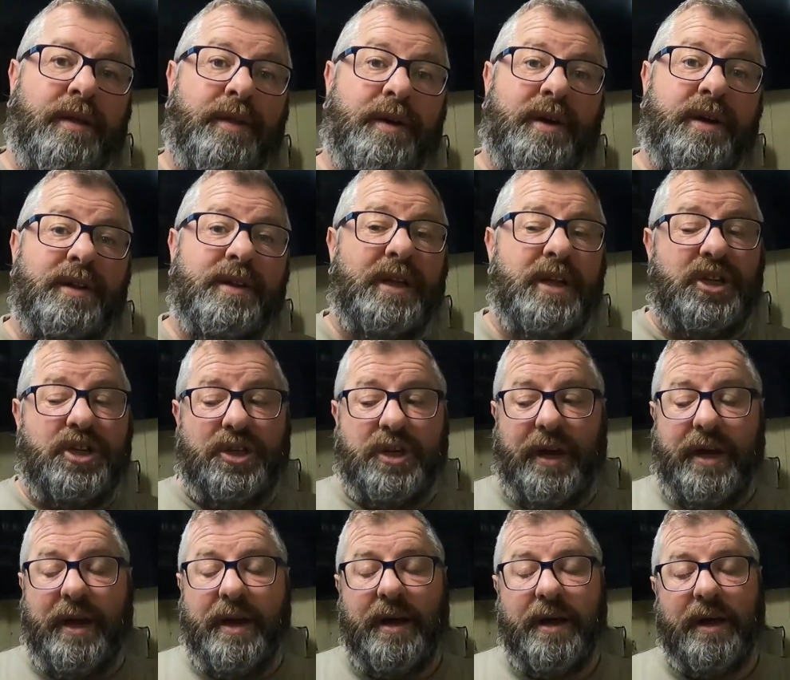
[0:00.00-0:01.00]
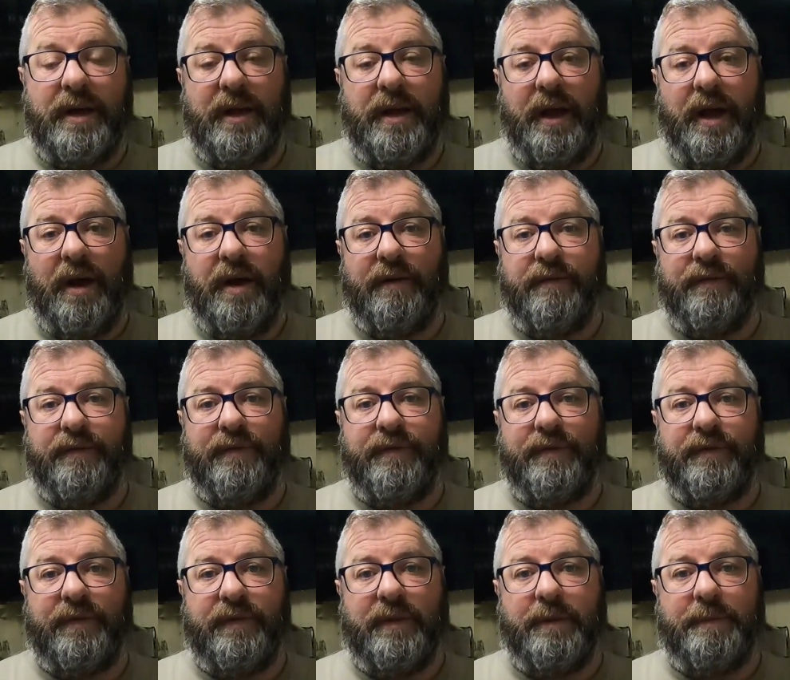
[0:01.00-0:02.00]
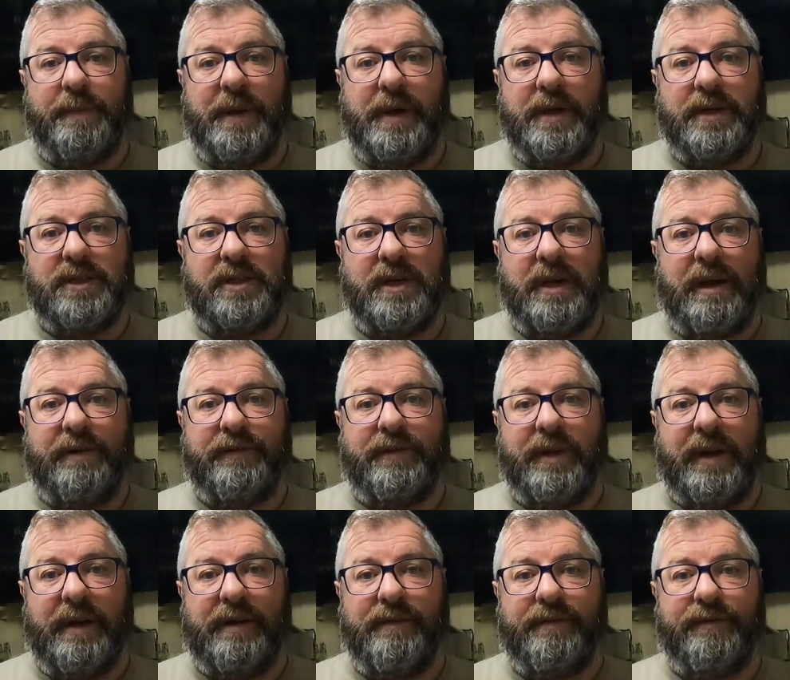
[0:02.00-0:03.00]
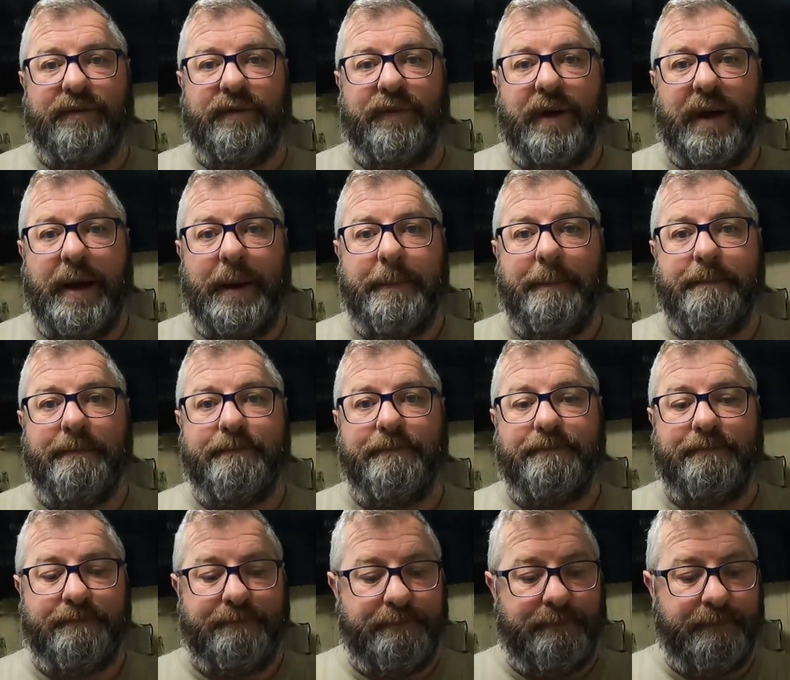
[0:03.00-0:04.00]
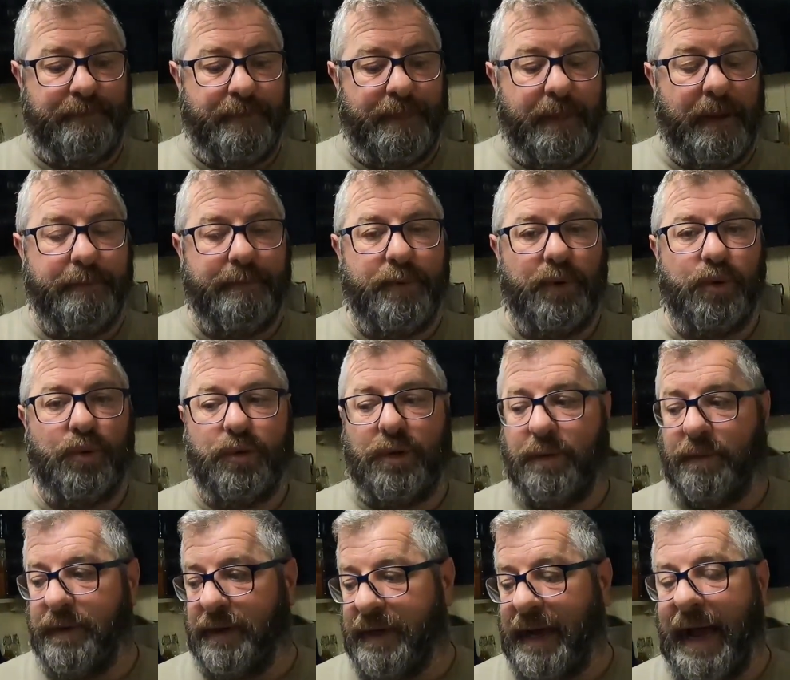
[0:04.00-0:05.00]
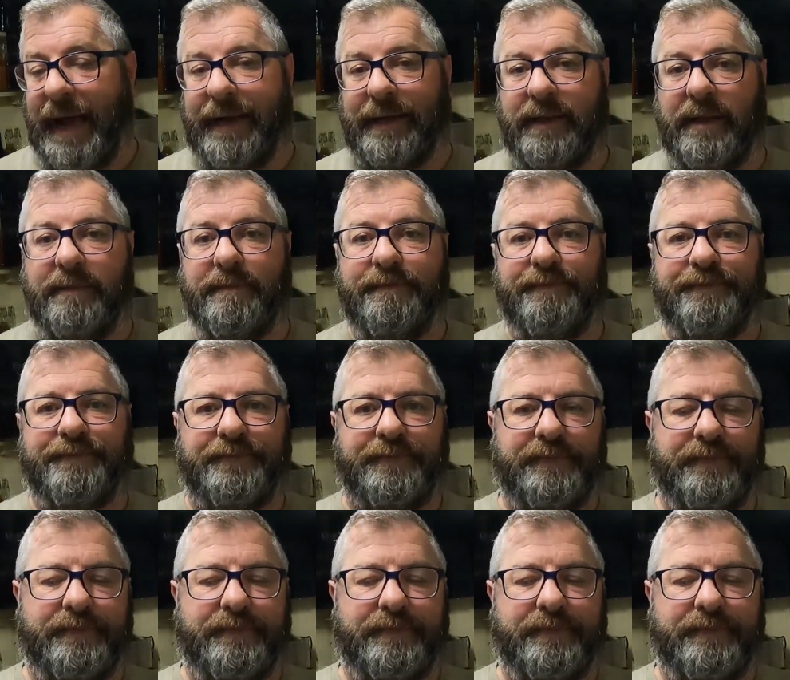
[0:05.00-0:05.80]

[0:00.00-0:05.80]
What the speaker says: the conditioning of the beers after I've brewed them and kegged them.